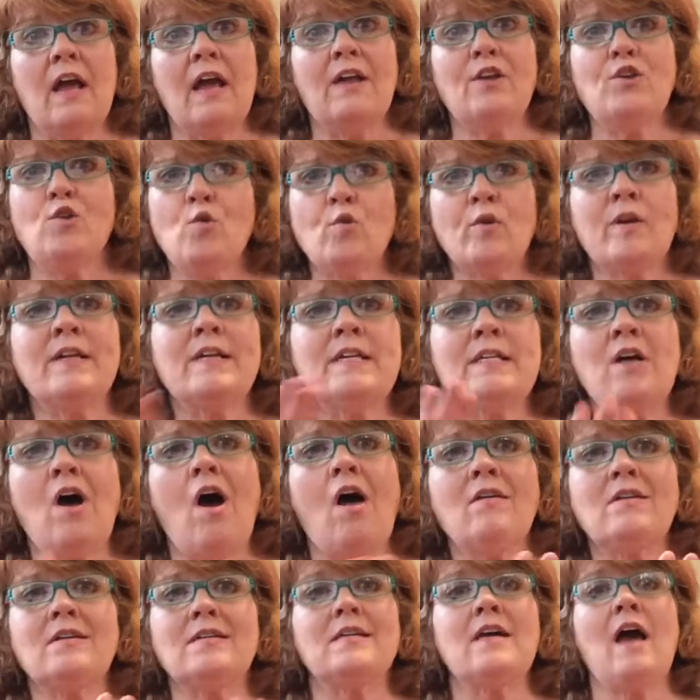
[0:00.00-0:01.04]
You can
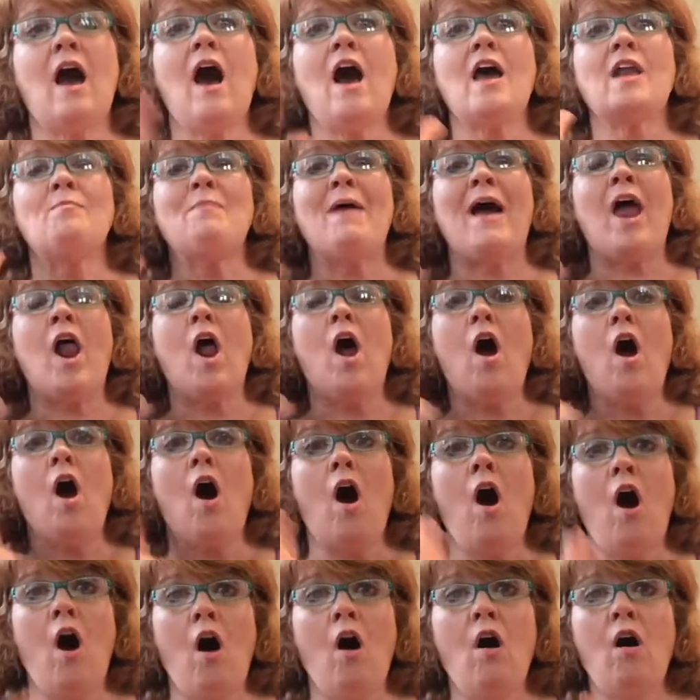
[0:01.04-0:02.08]
talk to God about
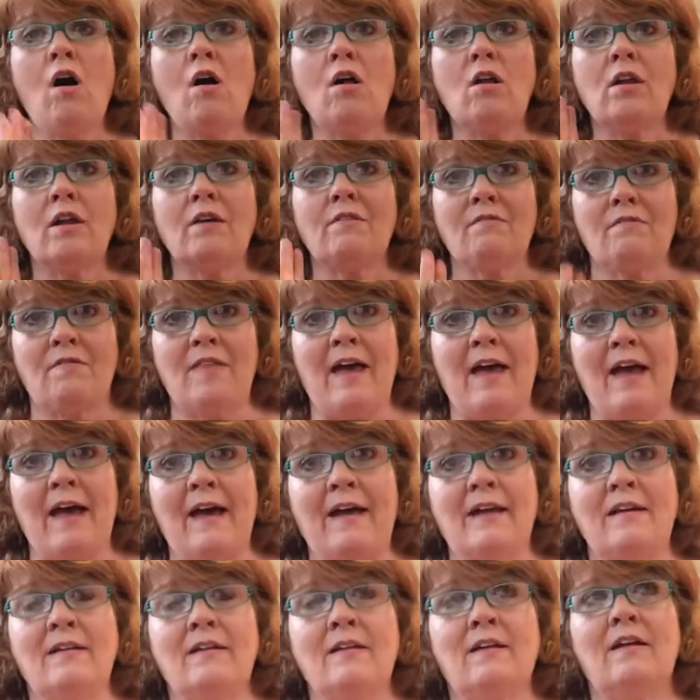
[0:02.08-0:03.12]
all of that.
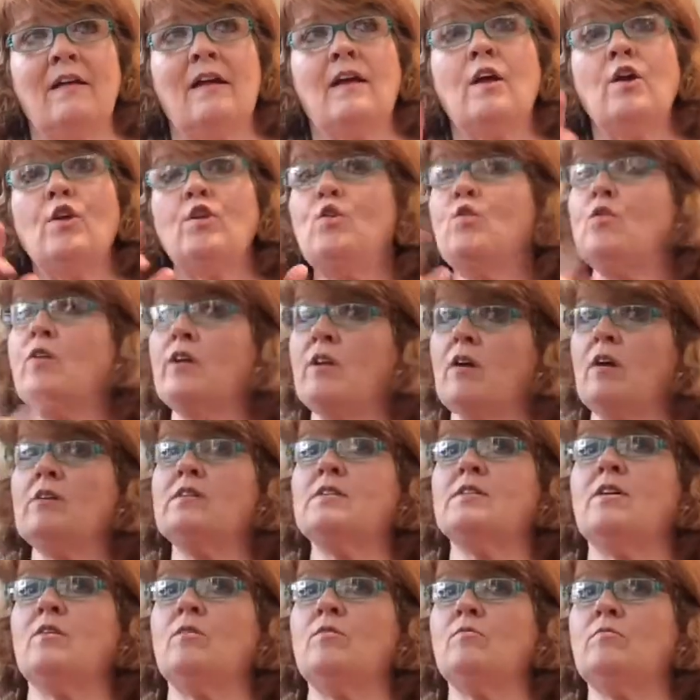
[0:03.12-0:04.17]
You can
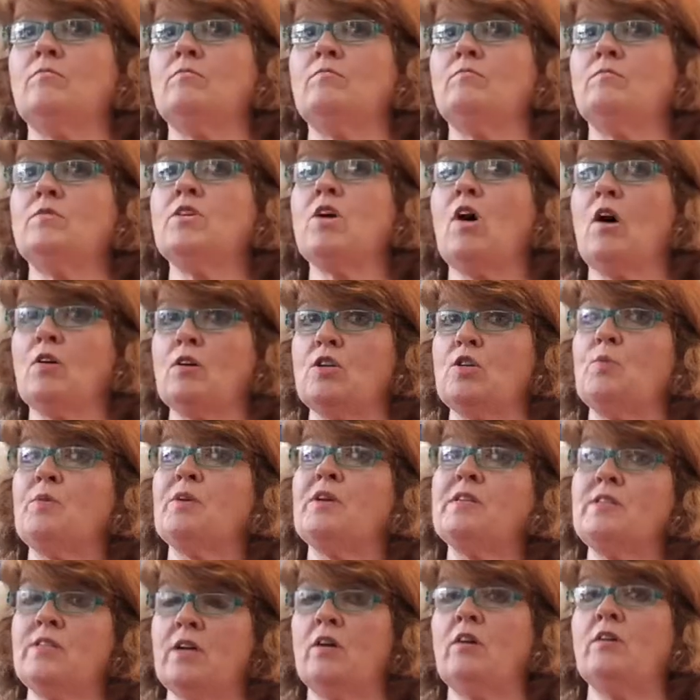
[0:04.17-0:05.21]
also talk to an
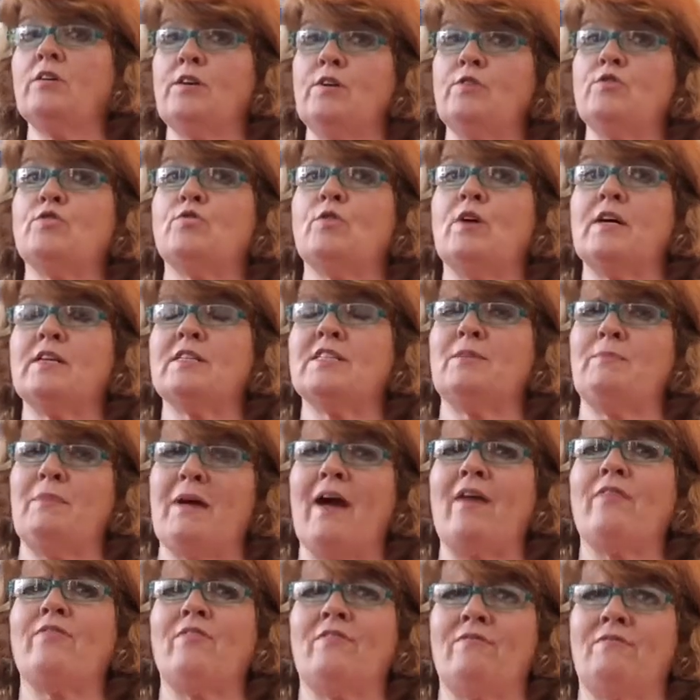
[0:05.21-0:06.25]
adult you trust
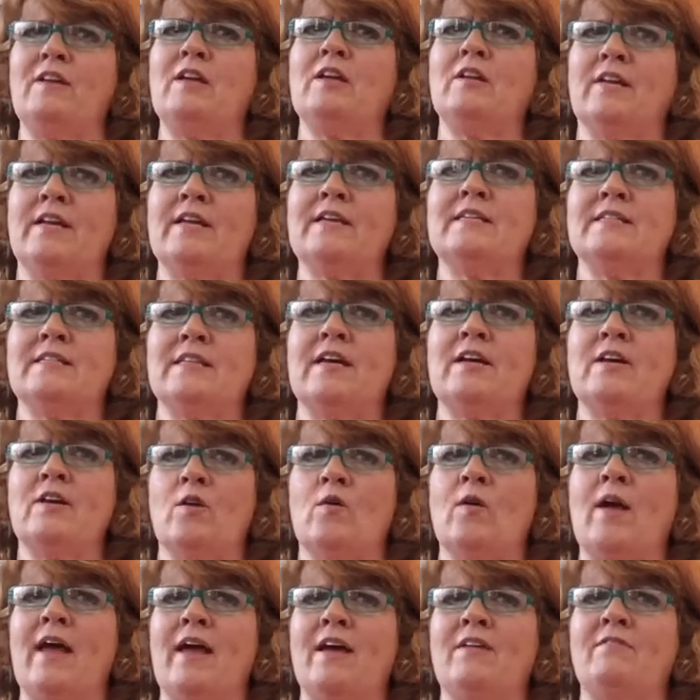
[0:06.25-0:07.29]
about the feelings that
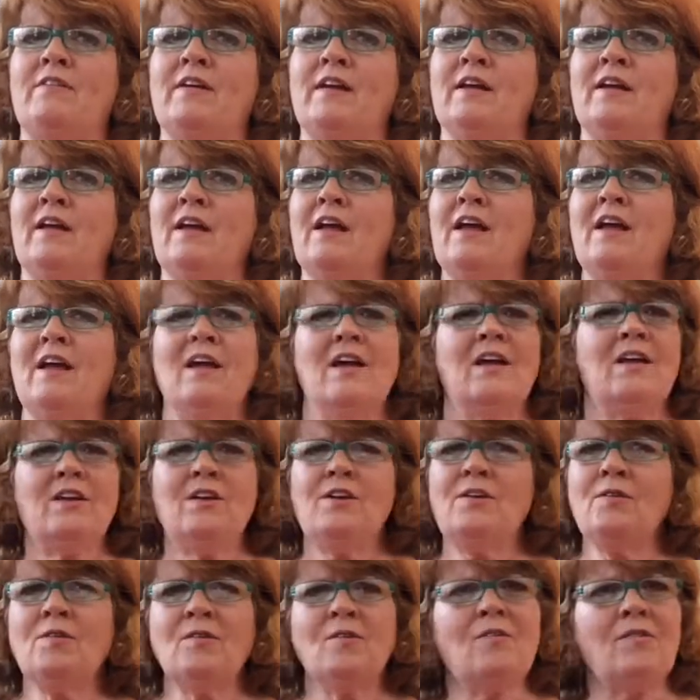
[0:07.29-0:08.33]
you're having.
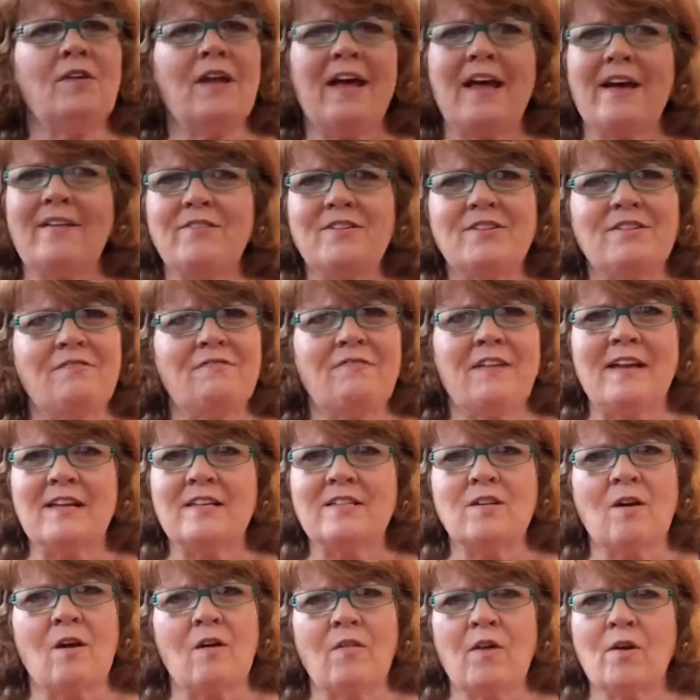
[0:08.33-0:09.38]
You don't have to
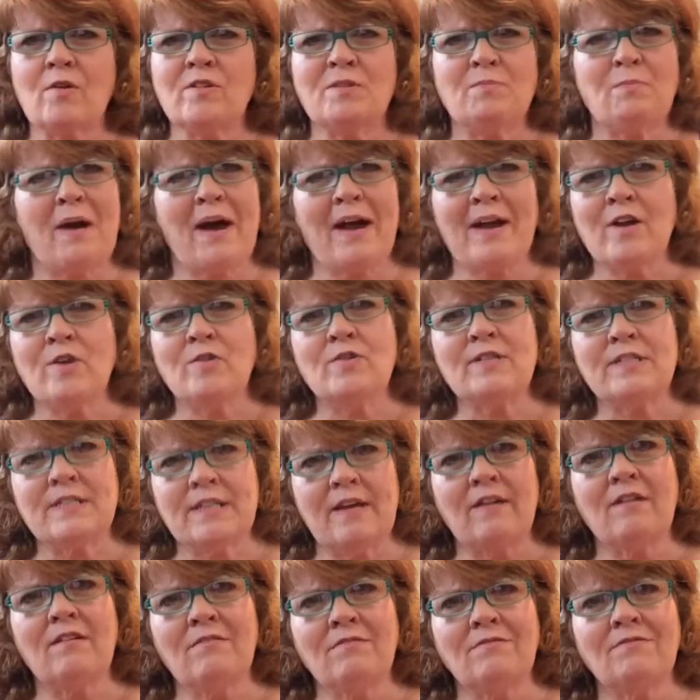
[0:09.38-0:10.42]
face all those by
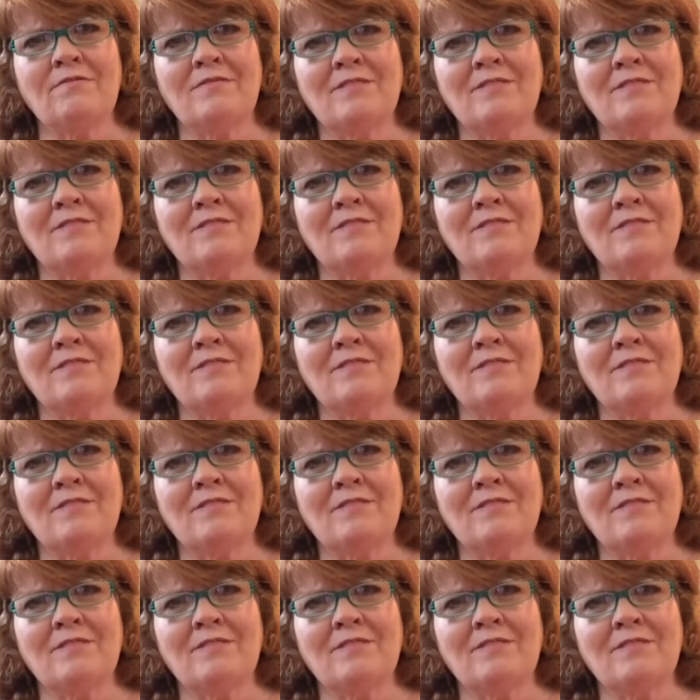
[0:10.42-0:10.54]
yourself.